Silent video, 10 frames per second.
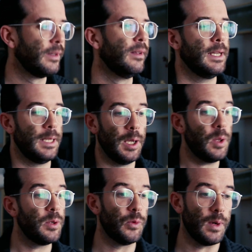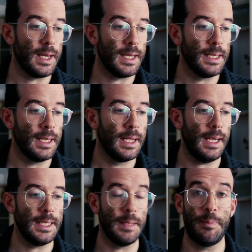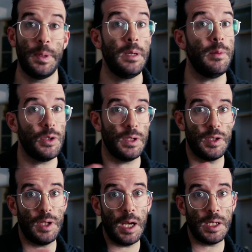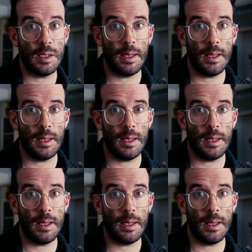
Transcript: And the other one is the previous stage